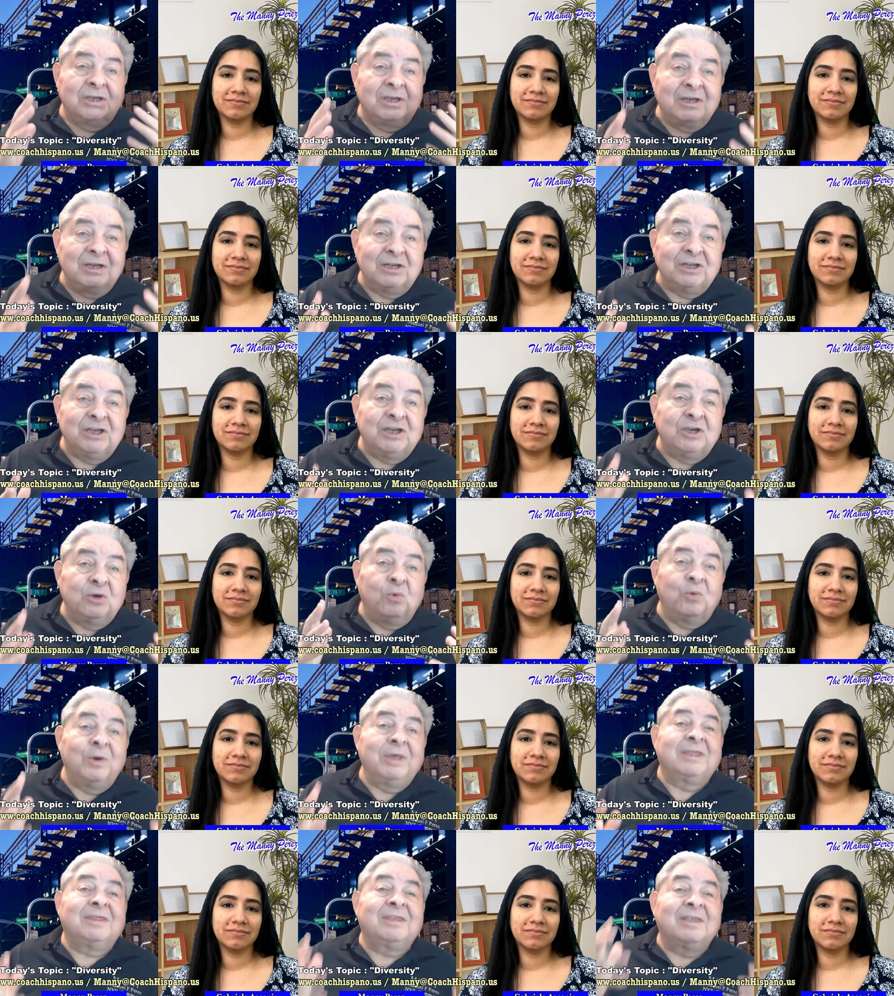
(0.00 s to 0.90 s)
Speaker 1: we're
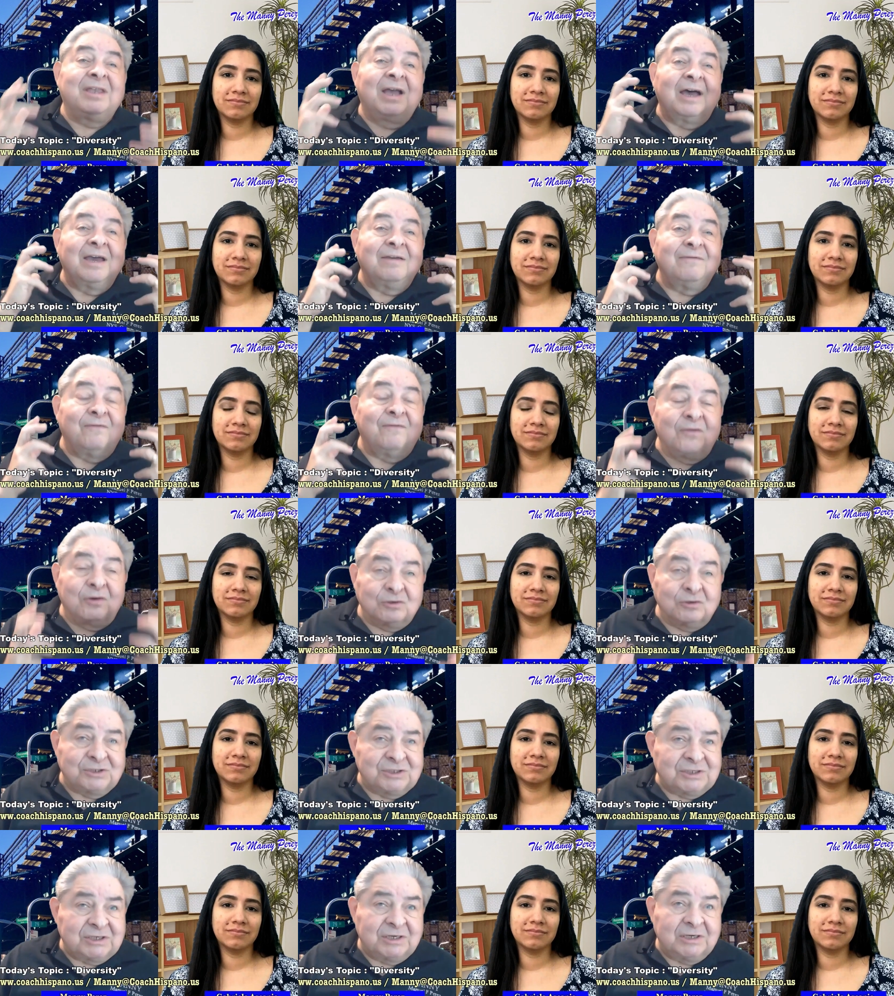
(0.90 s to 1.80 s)
dealing with
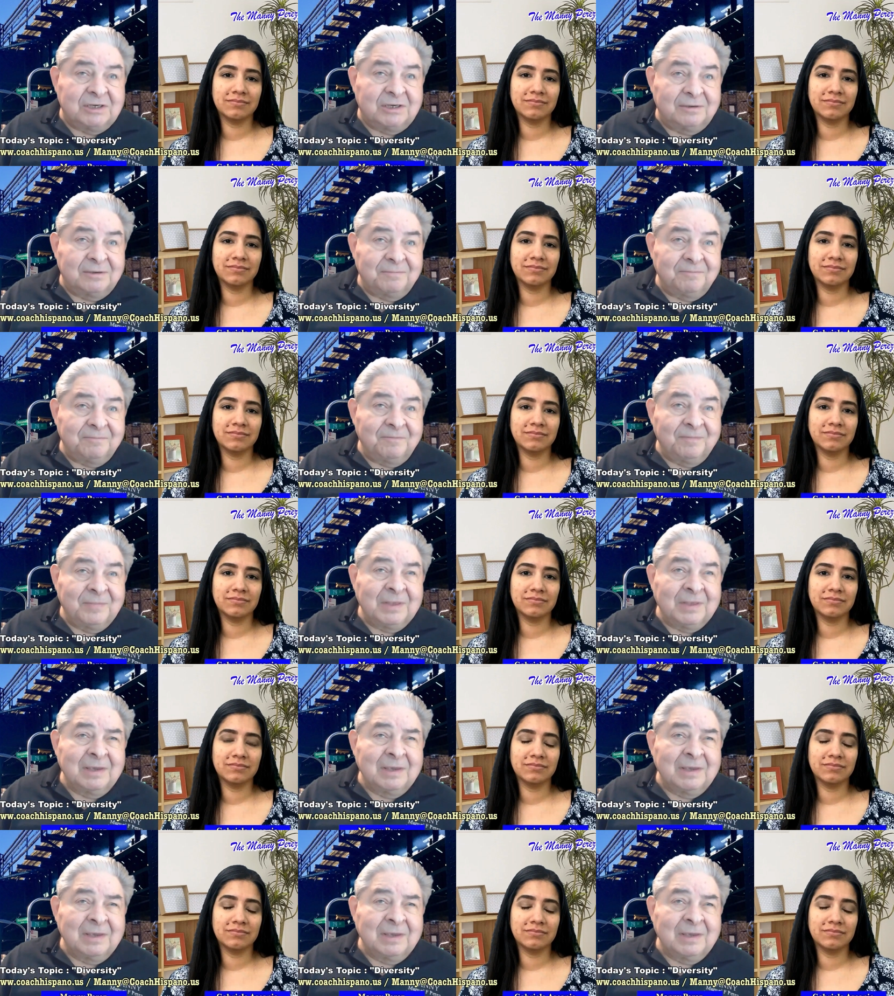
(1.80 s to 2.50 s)
diversity.